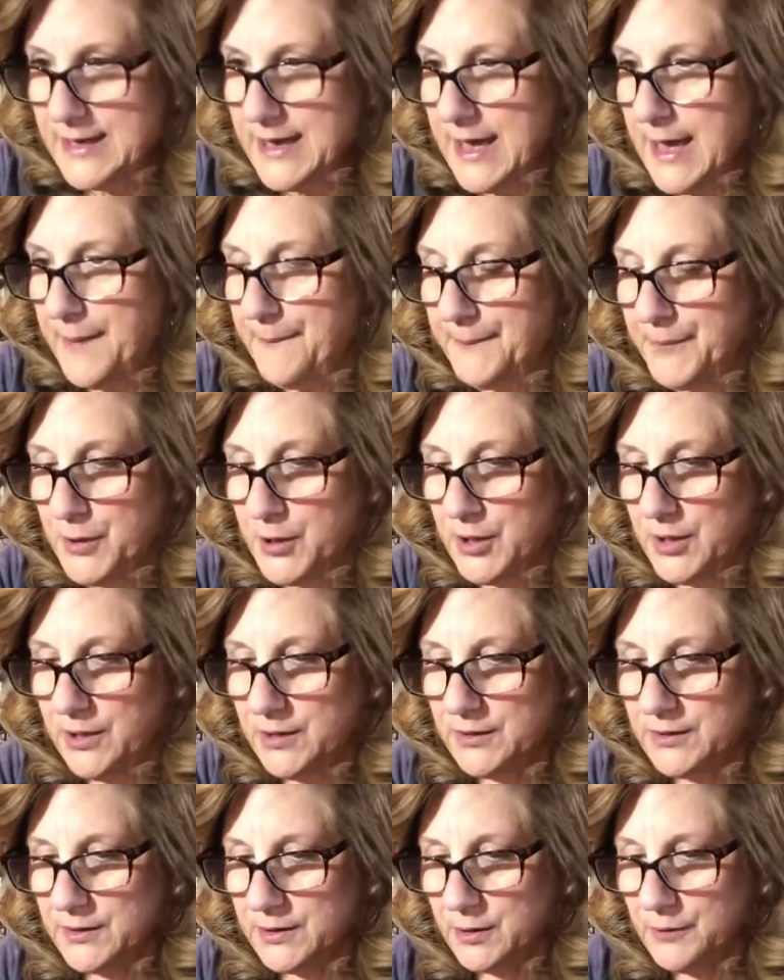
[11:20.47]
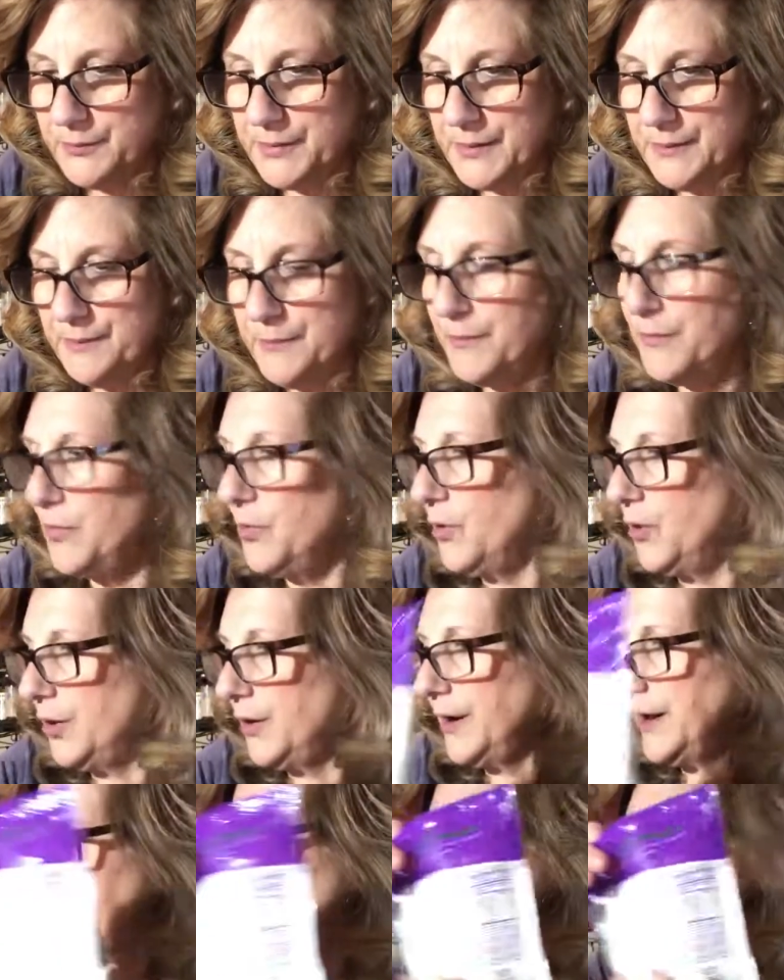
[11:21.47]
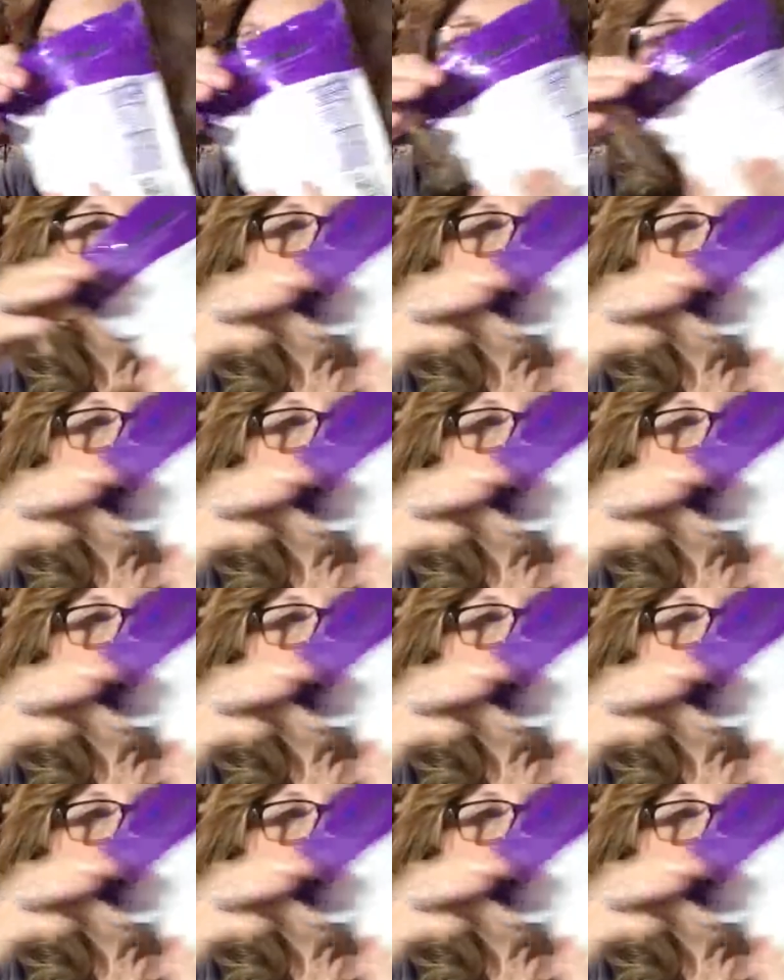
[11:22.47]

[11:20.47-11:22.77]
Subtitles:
and put a little bit more in.